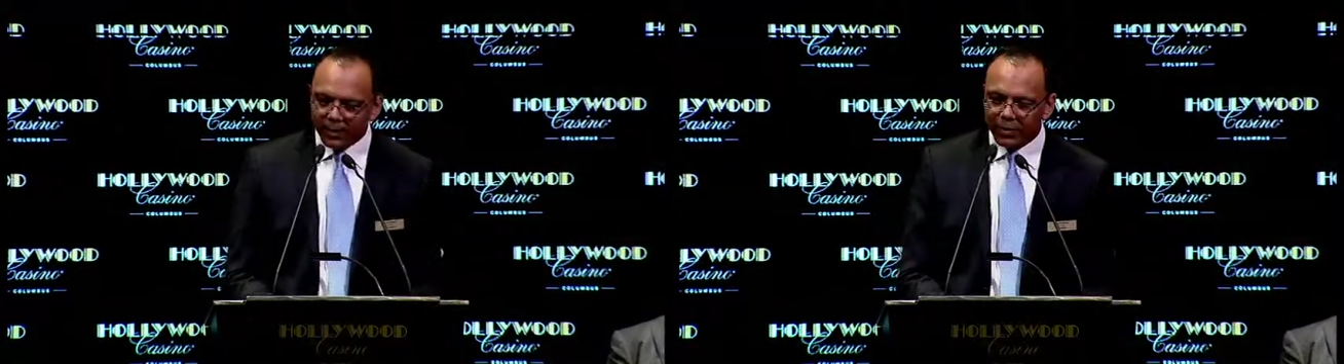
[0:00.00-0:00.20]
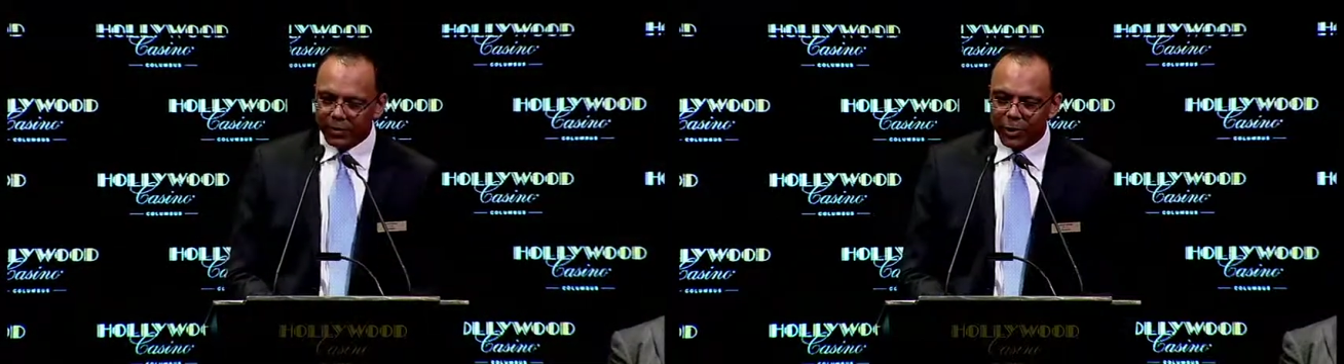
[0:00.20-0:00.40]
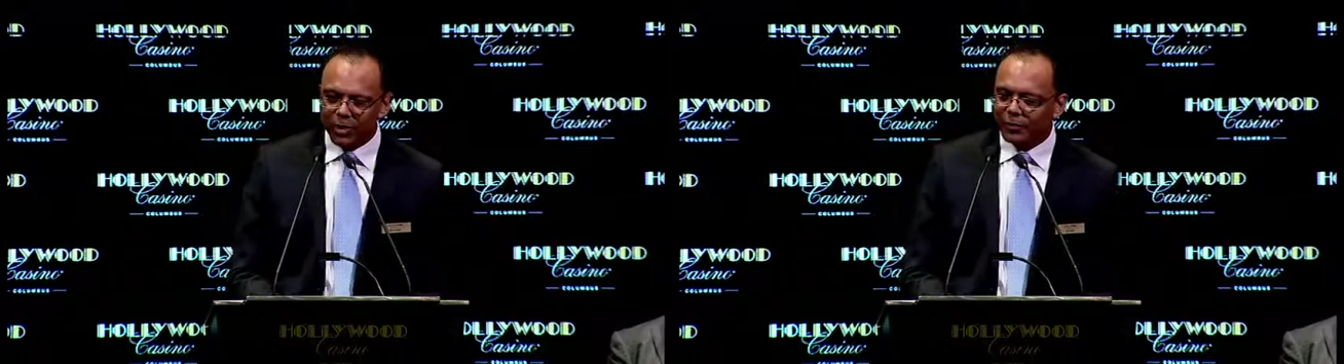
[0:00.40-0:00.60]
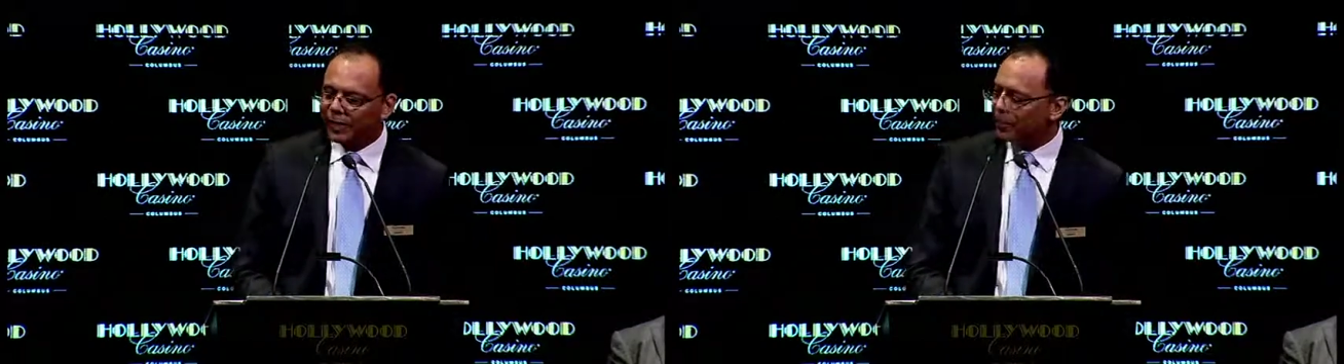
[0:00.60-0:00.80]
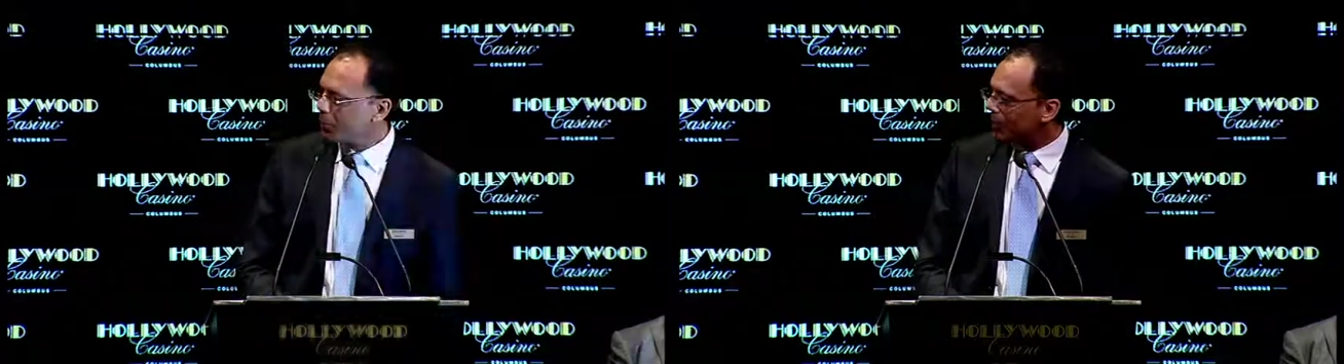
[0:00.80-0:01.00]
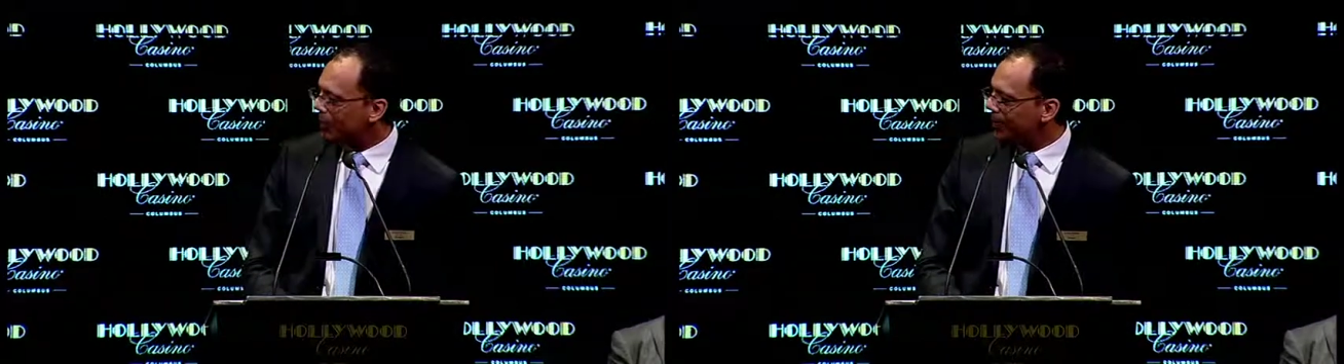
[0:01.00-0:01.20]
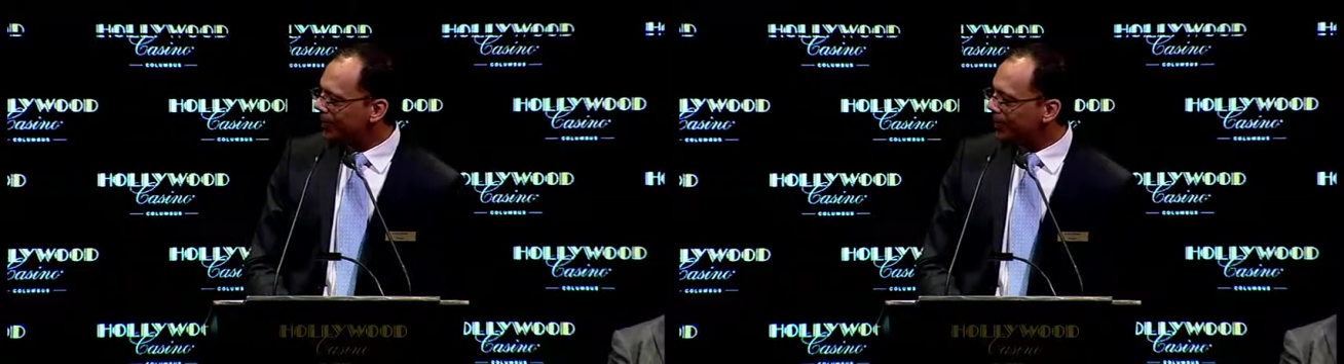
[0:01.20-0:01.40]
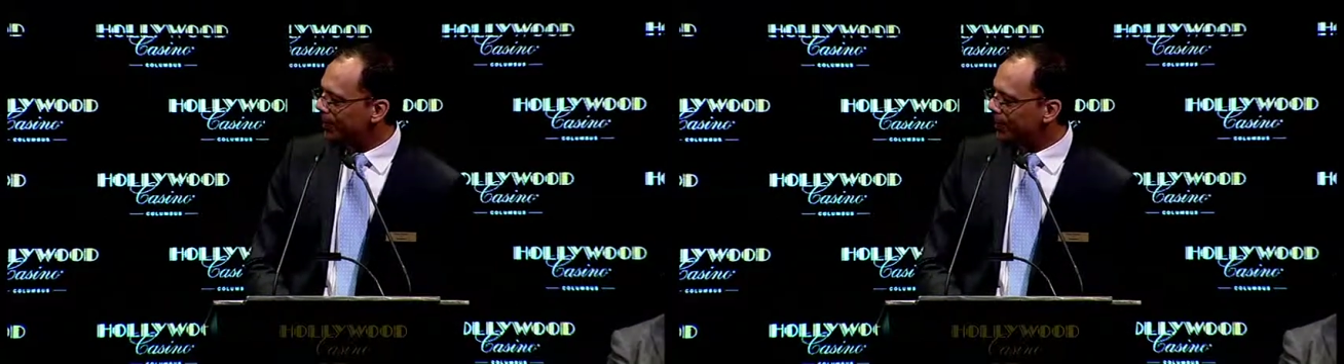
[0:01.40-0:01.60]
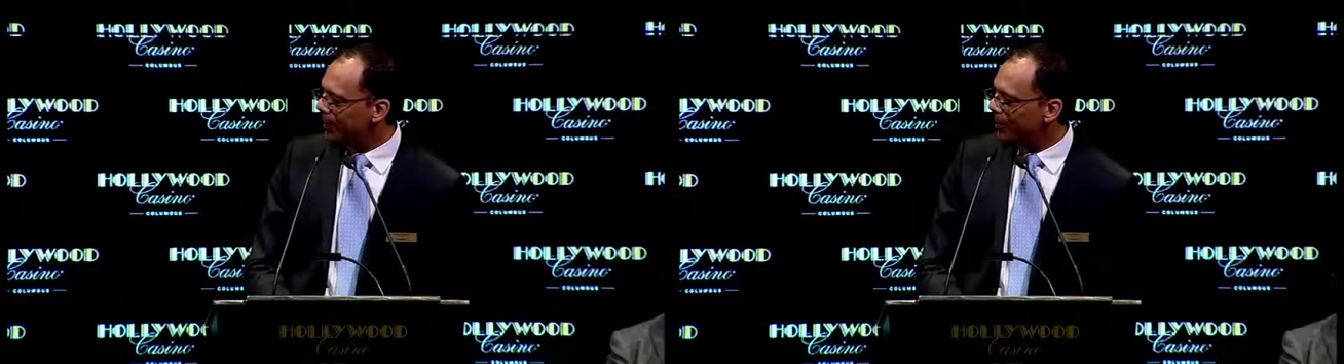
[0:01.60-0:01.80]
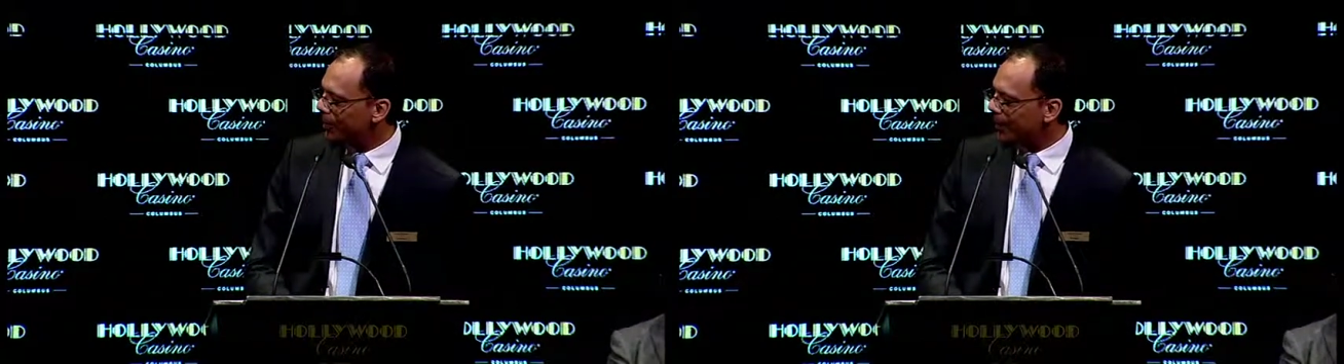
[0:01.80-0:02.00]
John Finnemore,
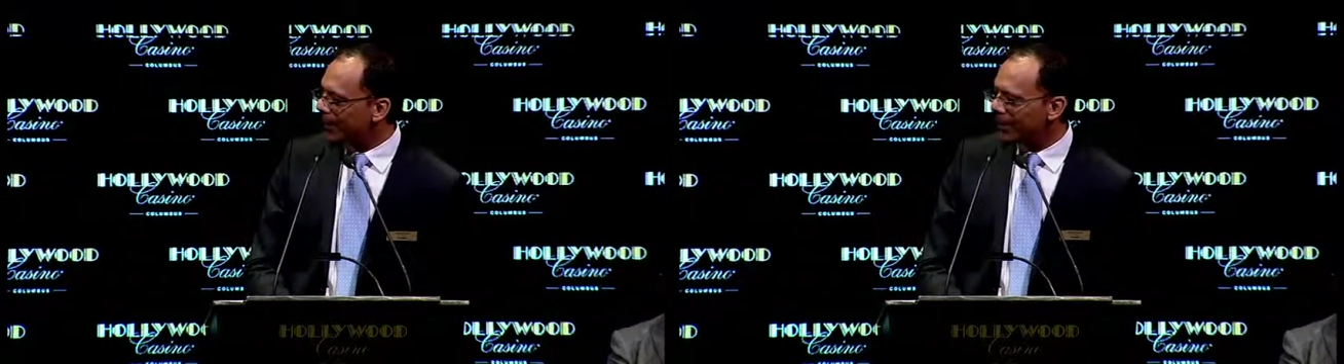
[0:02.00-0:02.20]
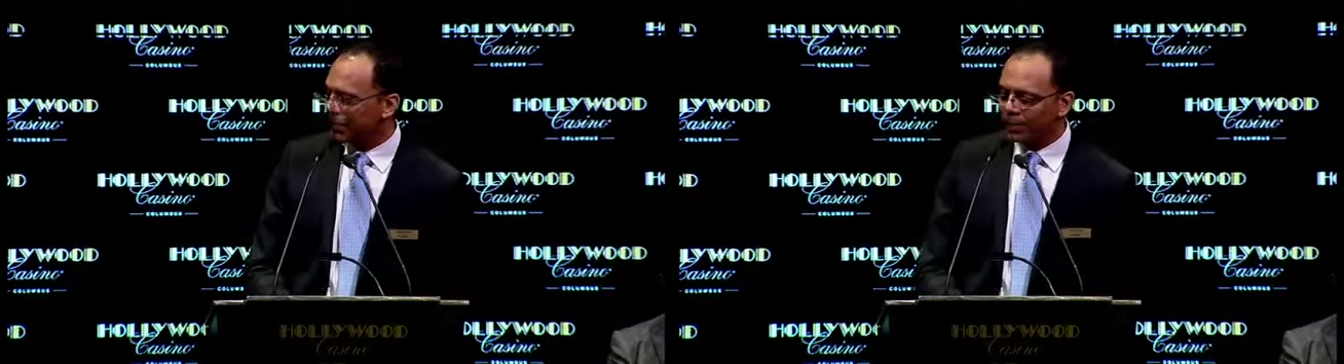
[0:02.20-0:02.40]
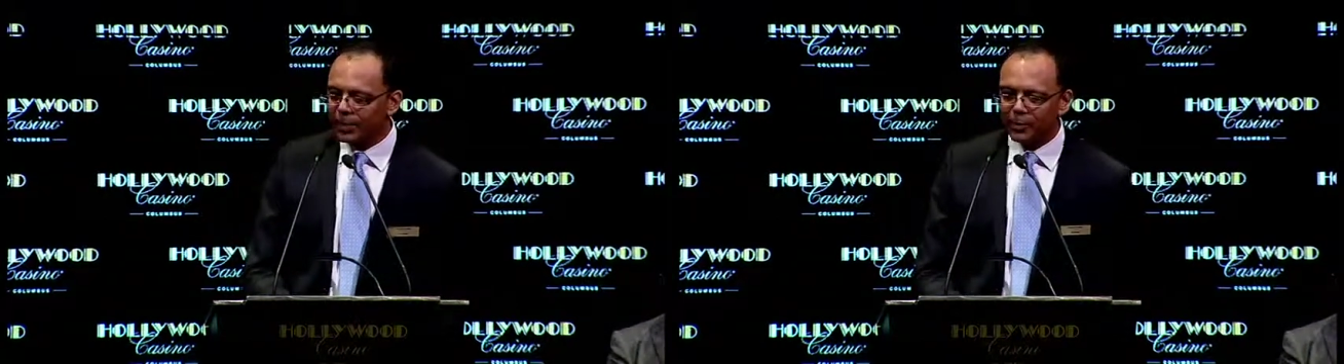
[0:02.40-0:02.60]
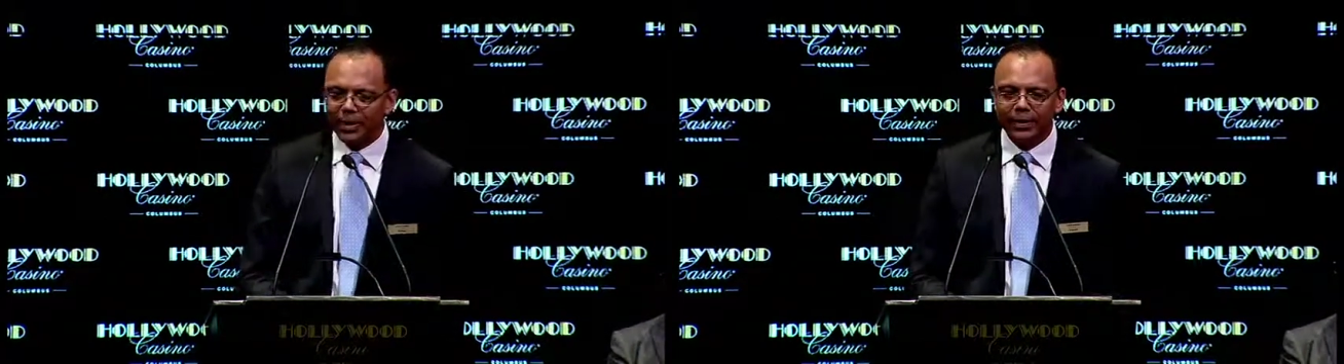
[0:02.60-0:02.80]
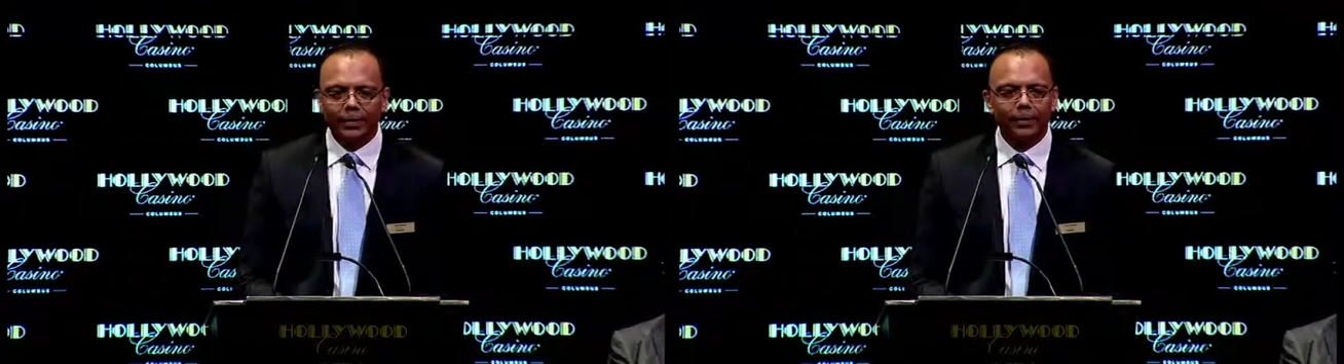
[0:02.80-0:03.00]
who's right here with me,